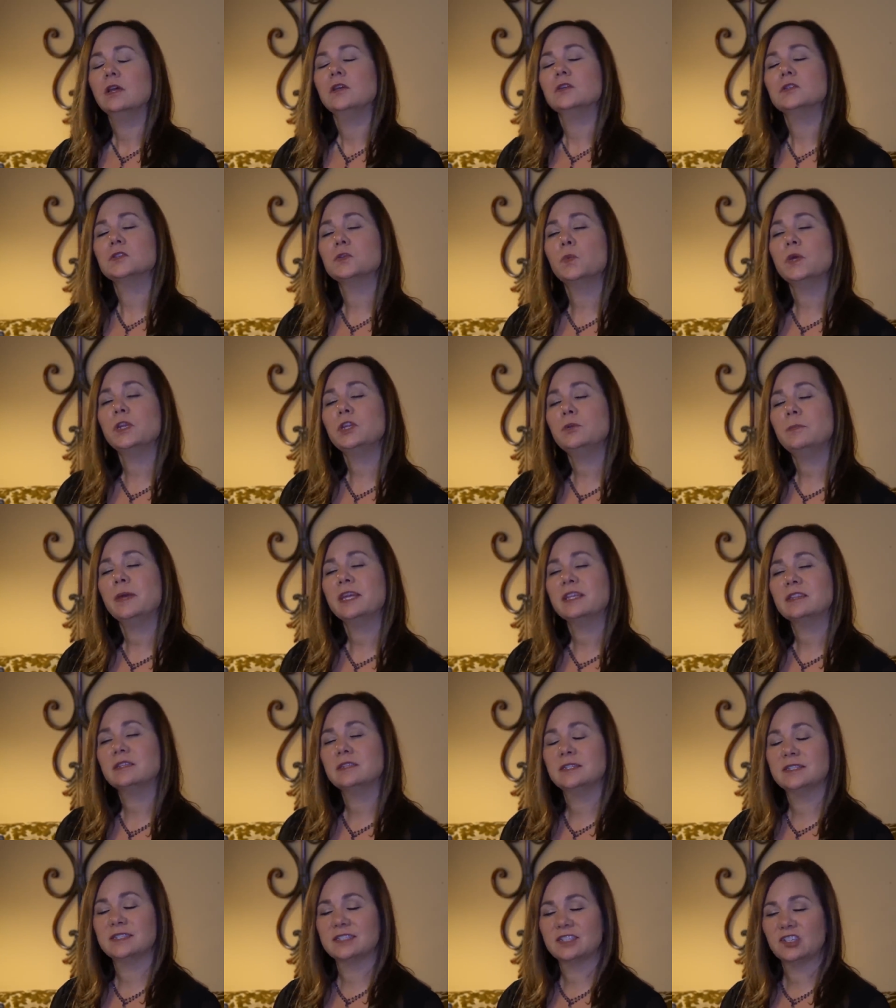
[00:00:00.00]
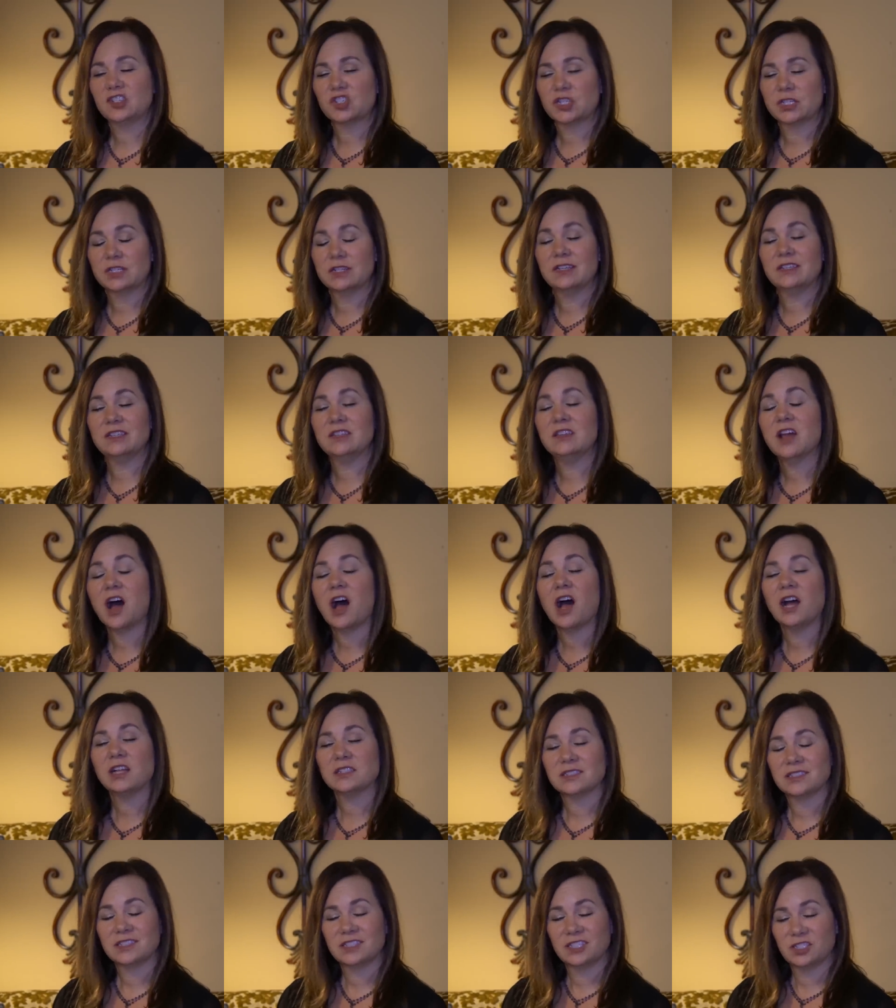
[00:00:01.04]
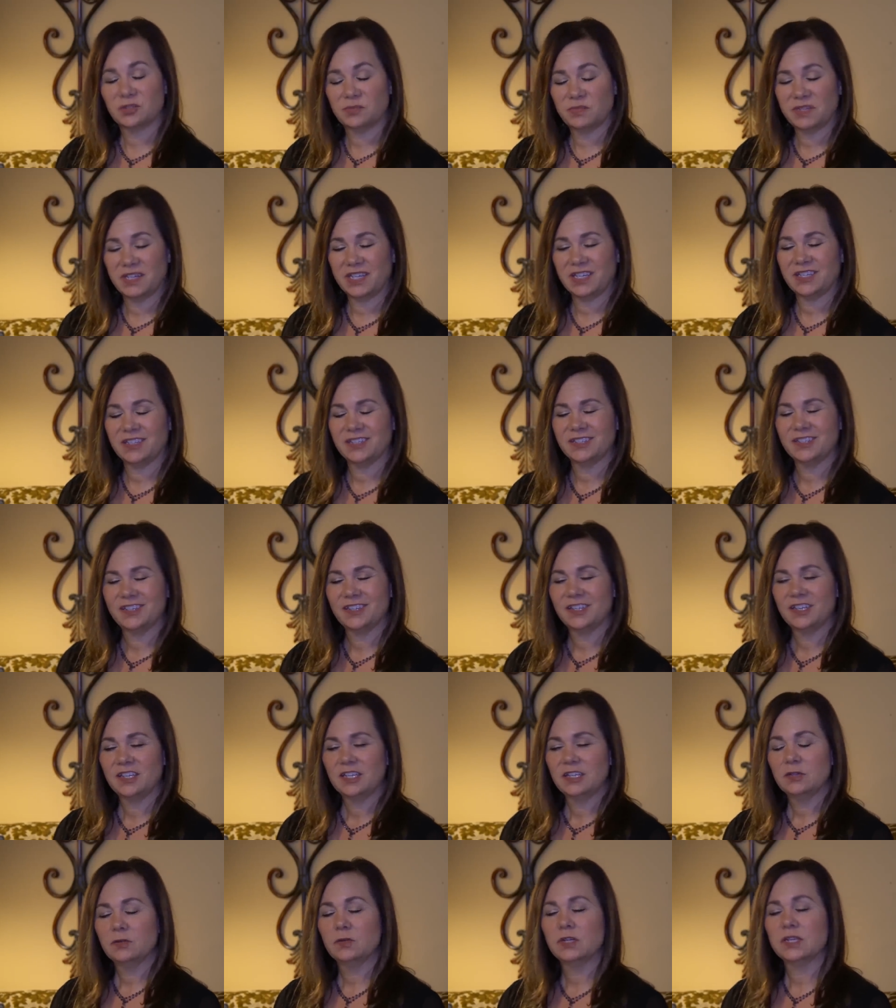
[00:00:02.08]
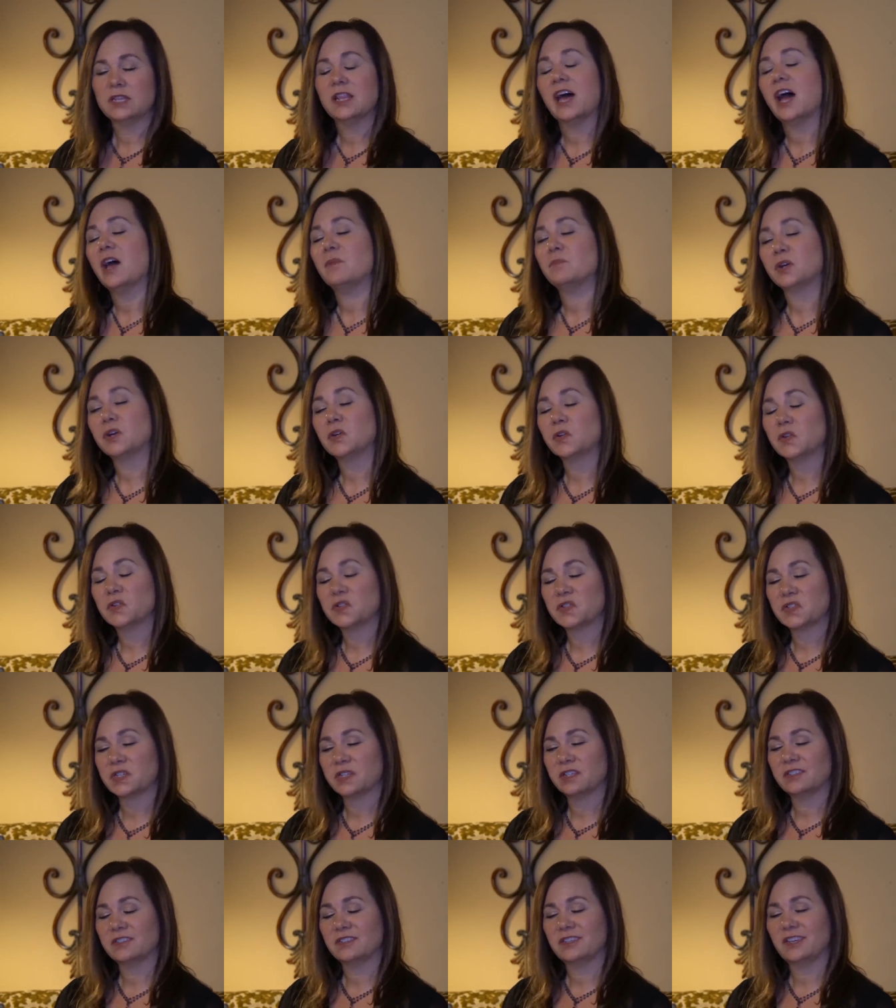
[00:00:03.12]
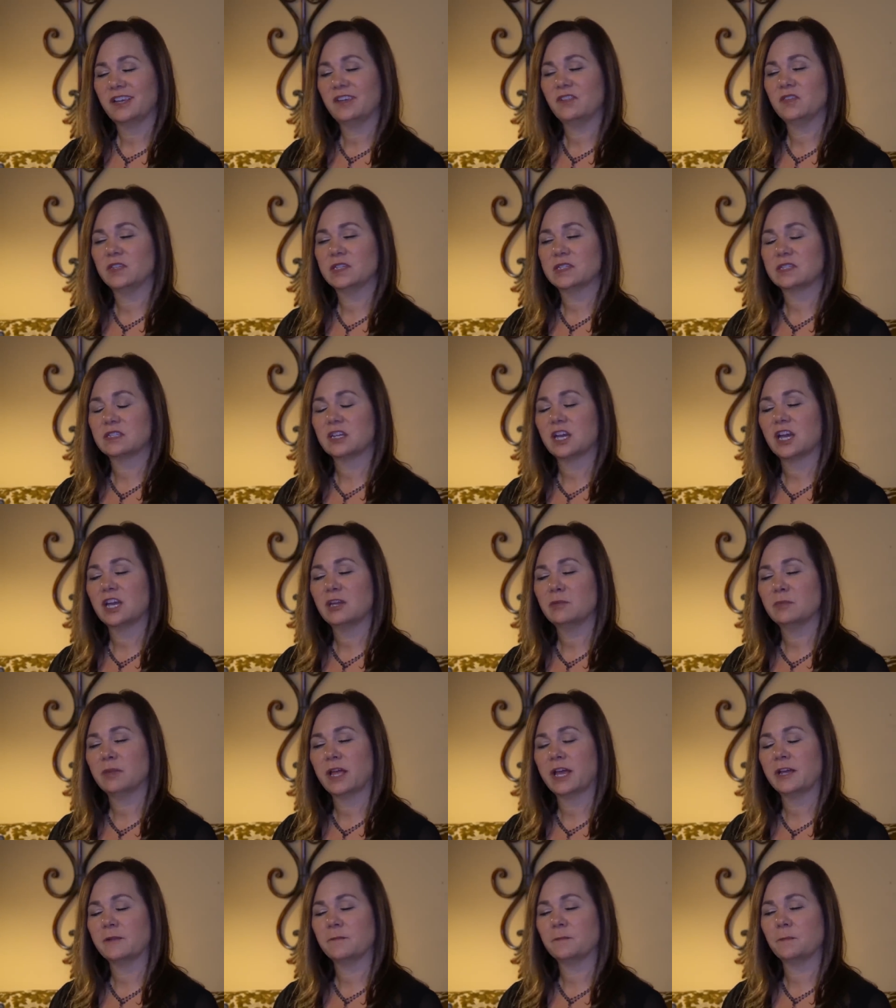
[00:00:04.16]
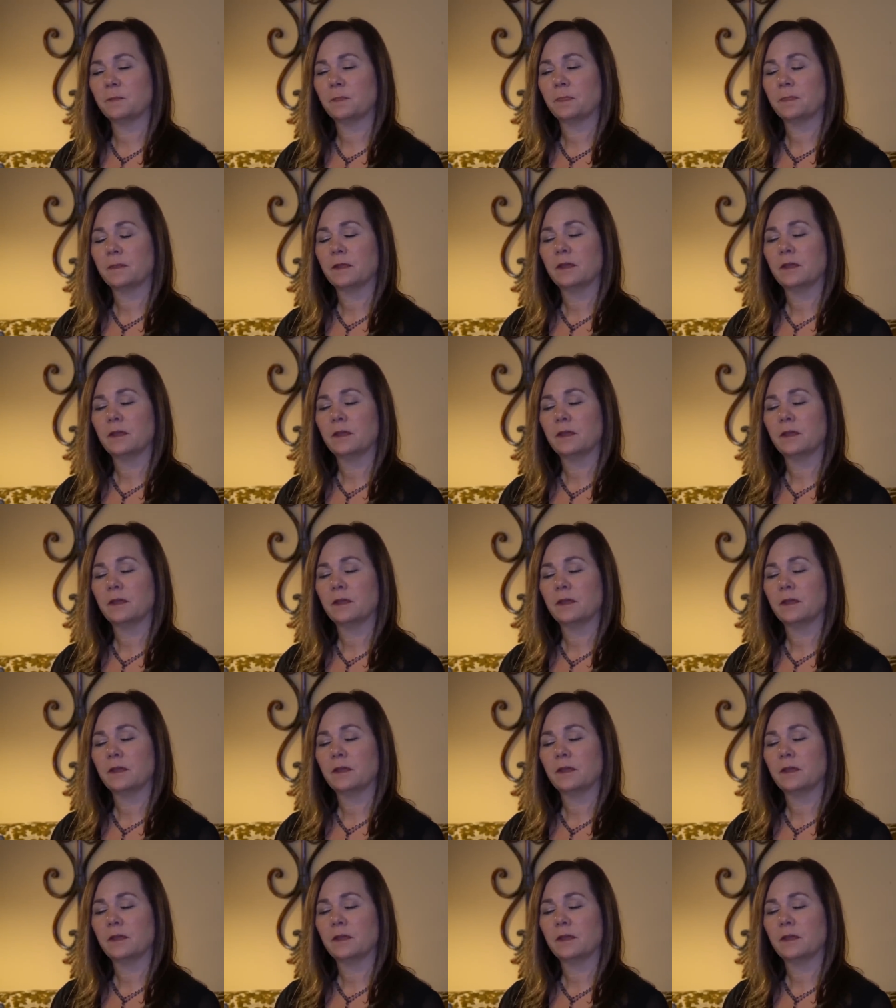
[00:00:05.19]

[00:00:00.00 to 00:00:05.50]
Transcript: So when you make the decision not to be with that person in this timeline,